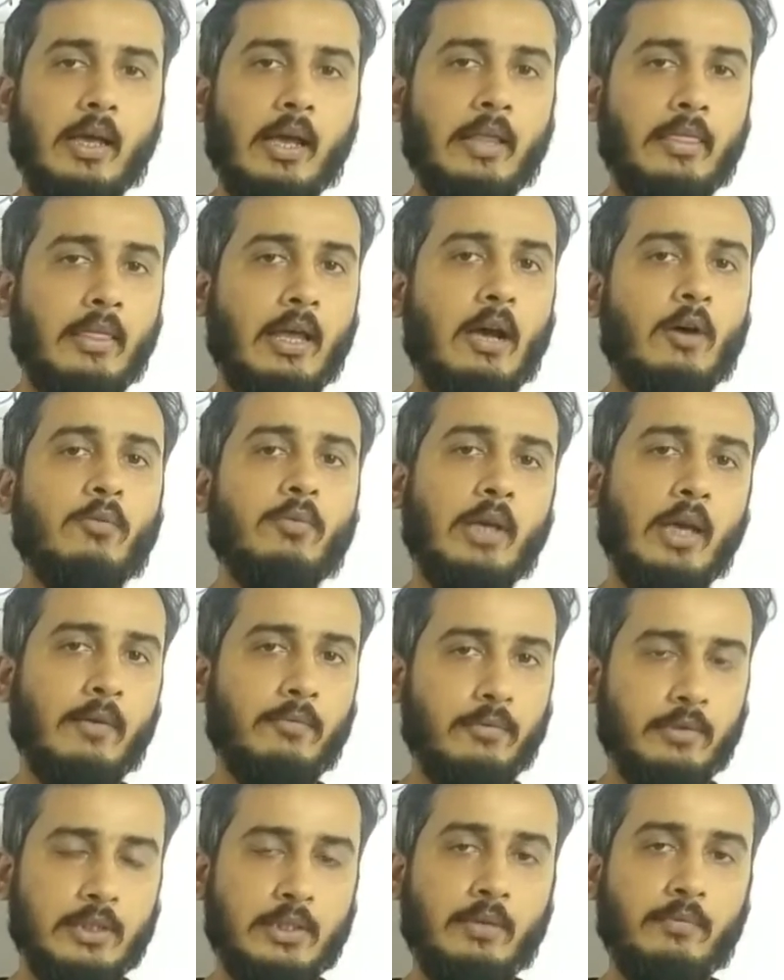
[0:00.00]
And now we
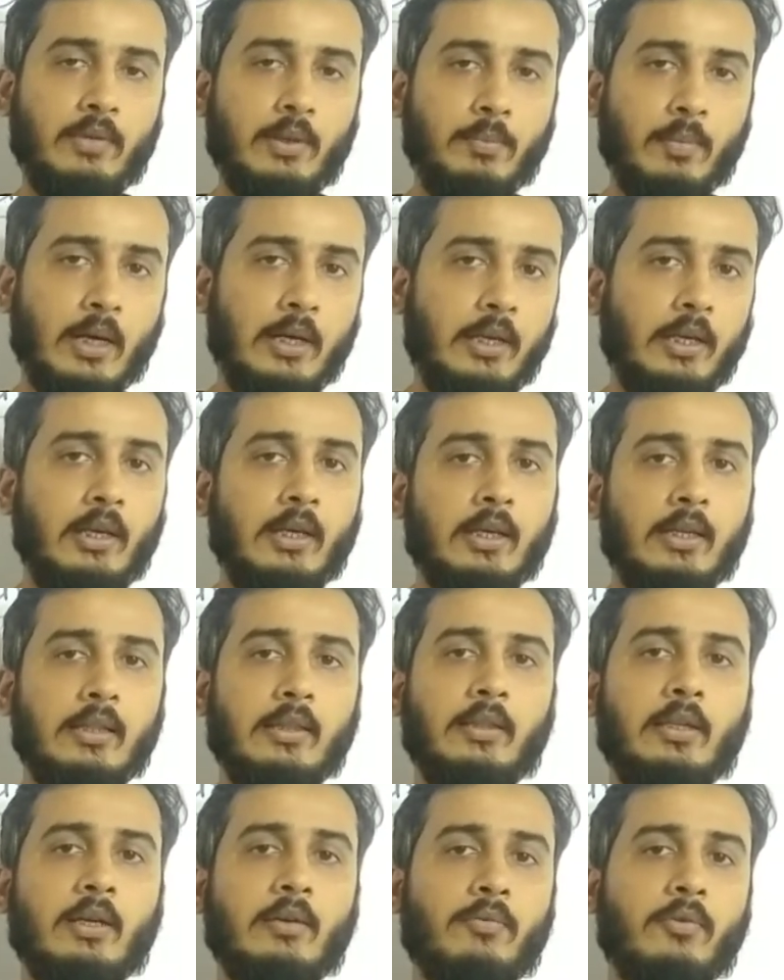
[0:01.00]
have received the money,
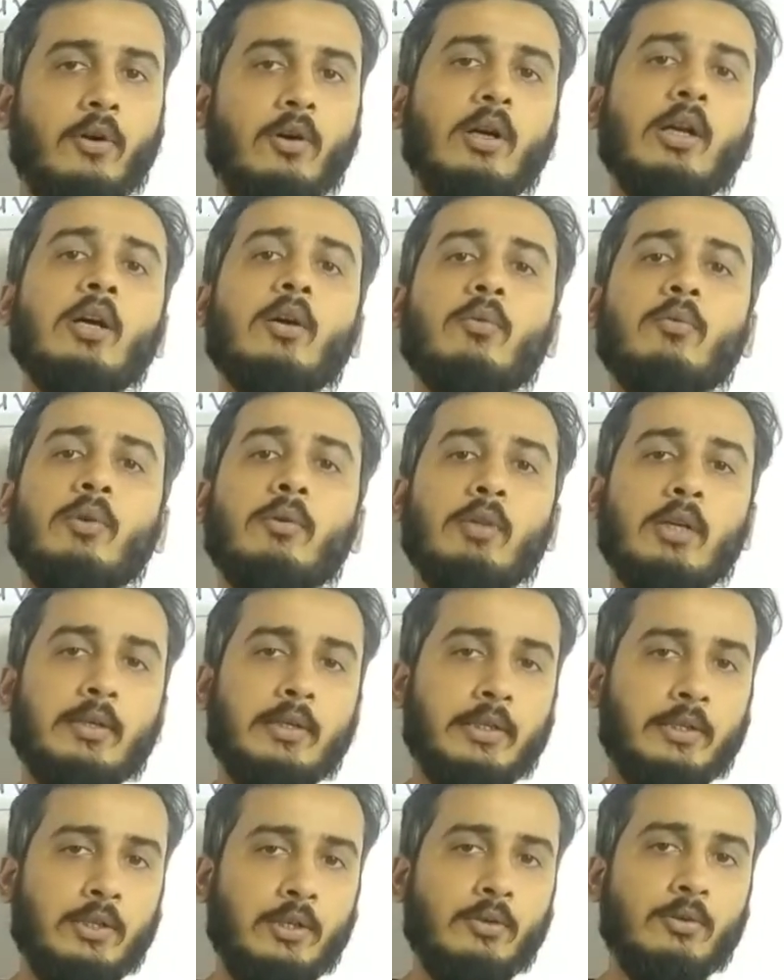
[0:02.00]
therefore we will
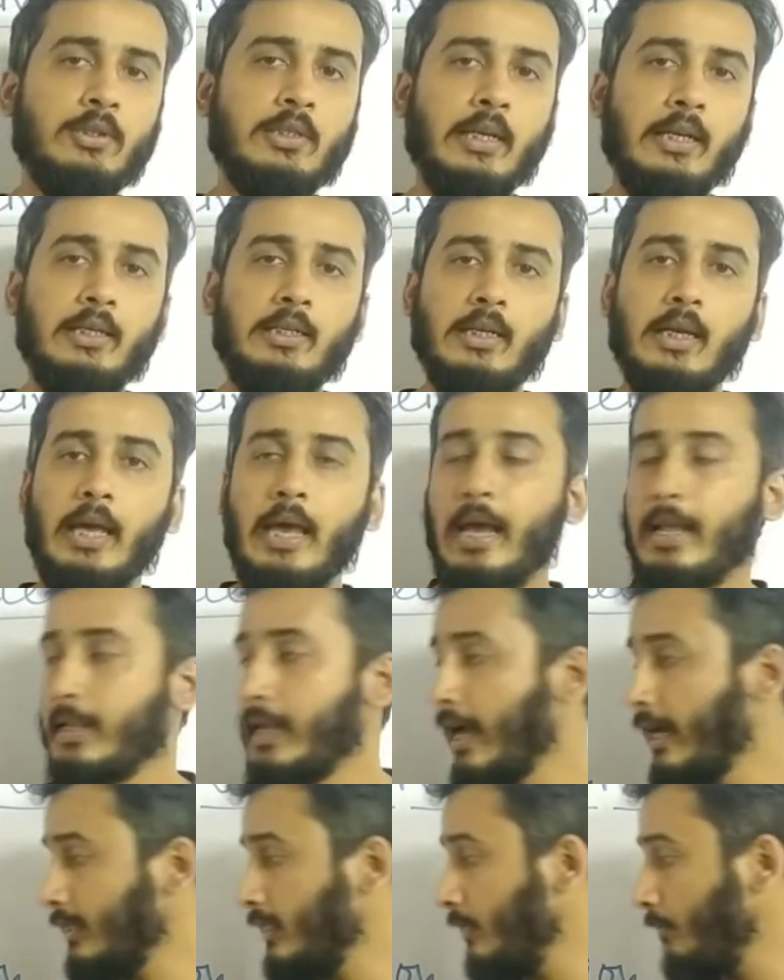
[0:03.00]
reduce it, and
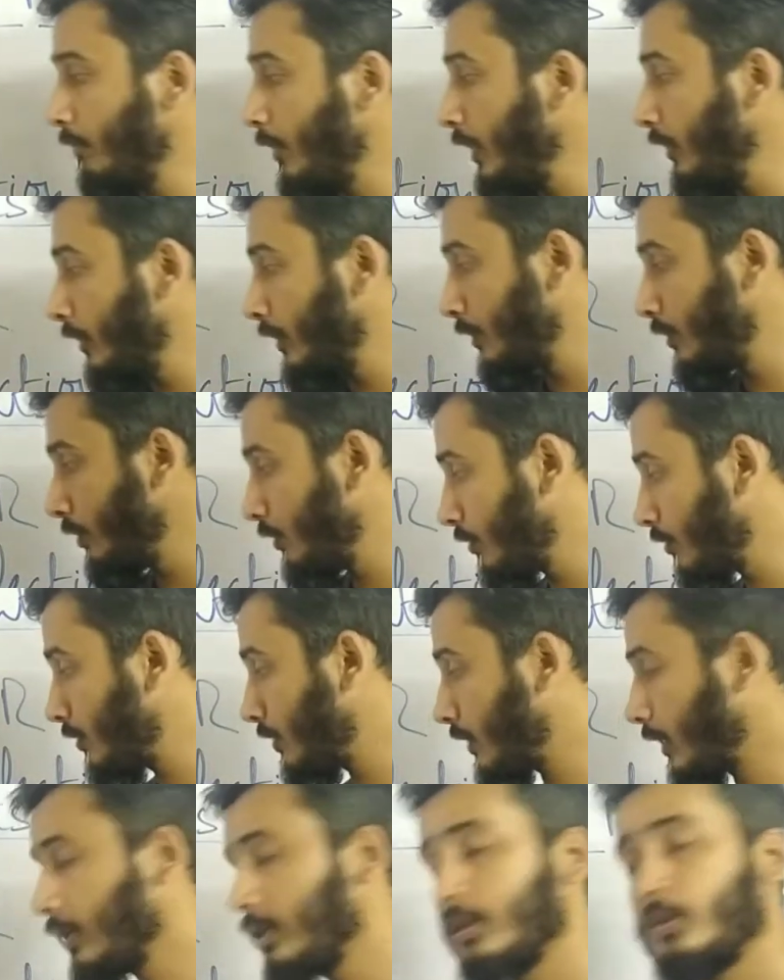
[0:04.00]
as it being
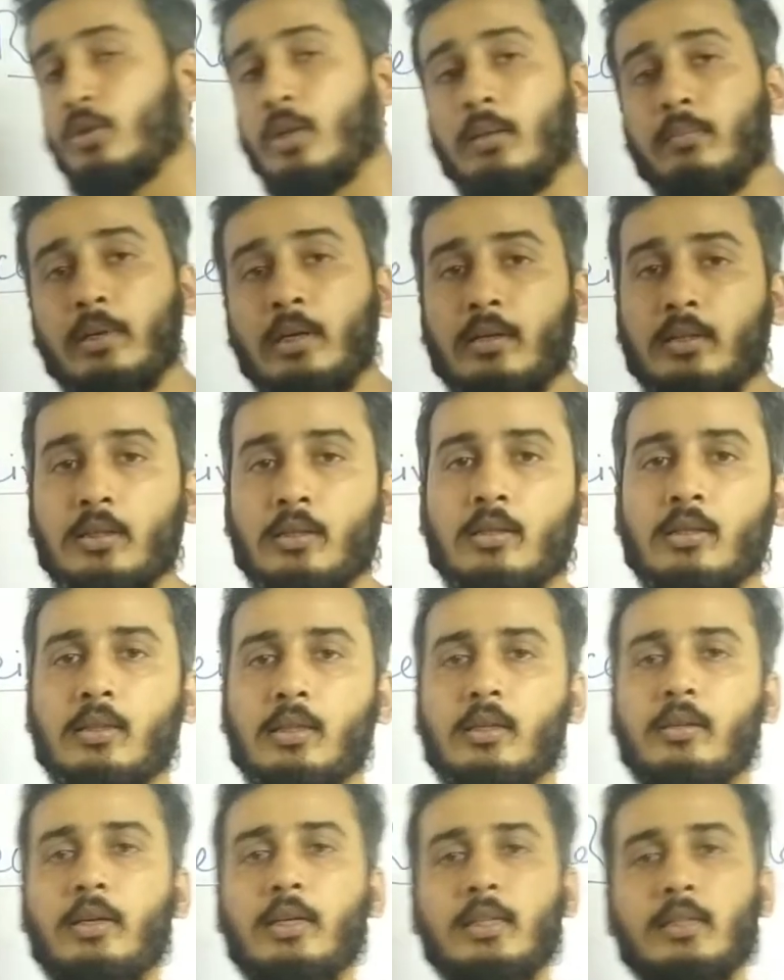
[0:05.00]
reduced shall be written on
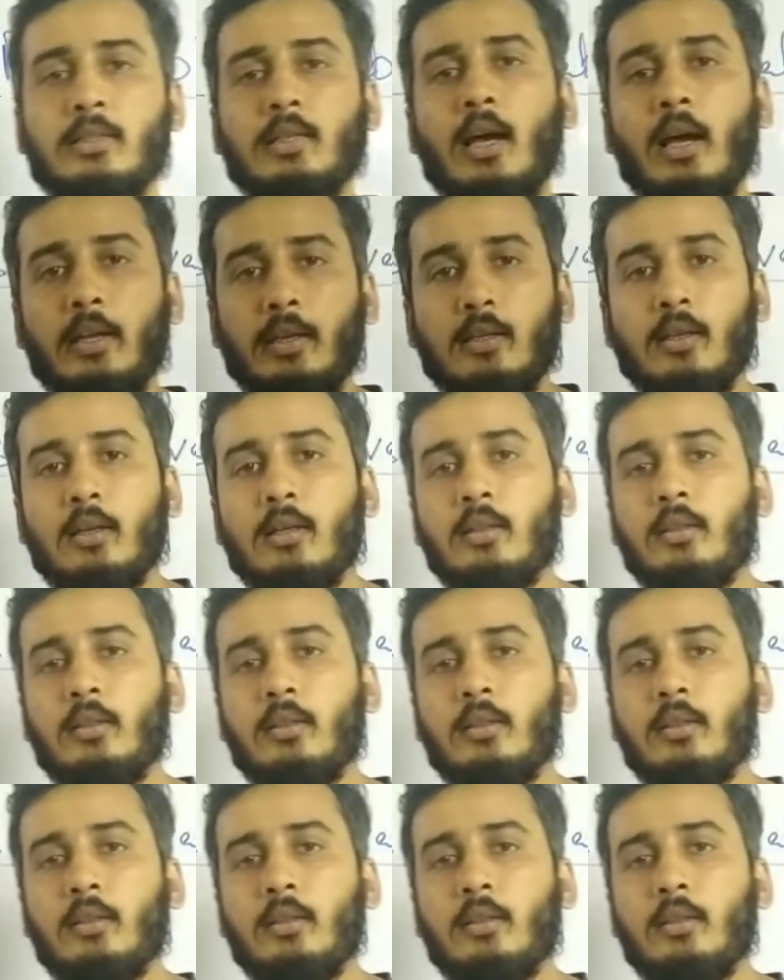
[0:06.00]
the credit side.